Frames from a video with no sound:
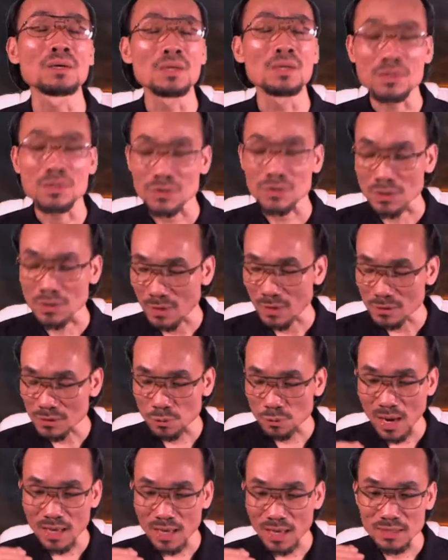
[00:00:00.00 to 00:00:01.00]
So that's
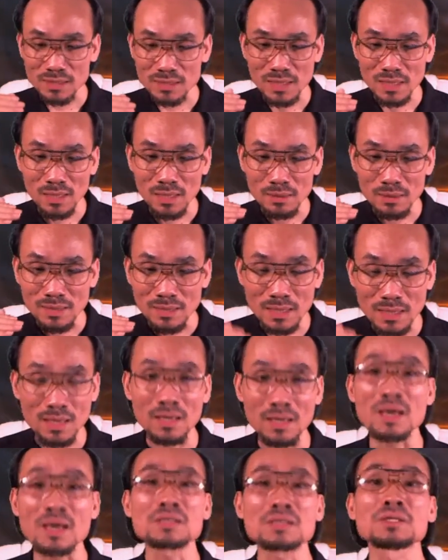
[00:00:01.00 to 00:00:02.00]
why I say
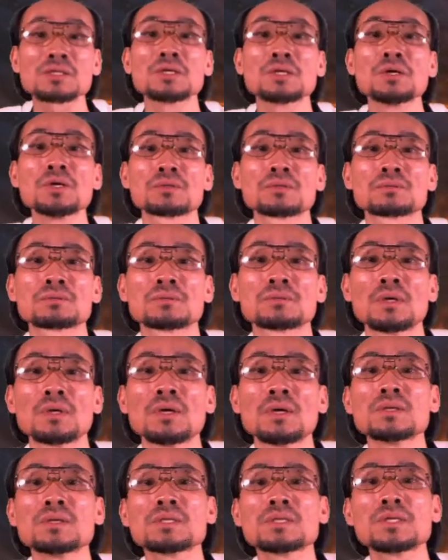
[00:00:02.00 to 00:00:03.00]
it's good
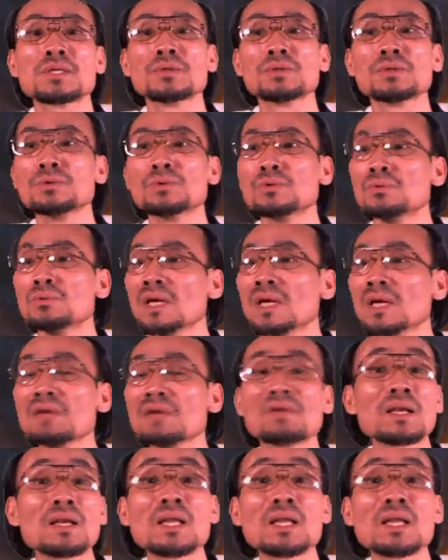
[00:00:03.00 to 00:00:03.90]
to even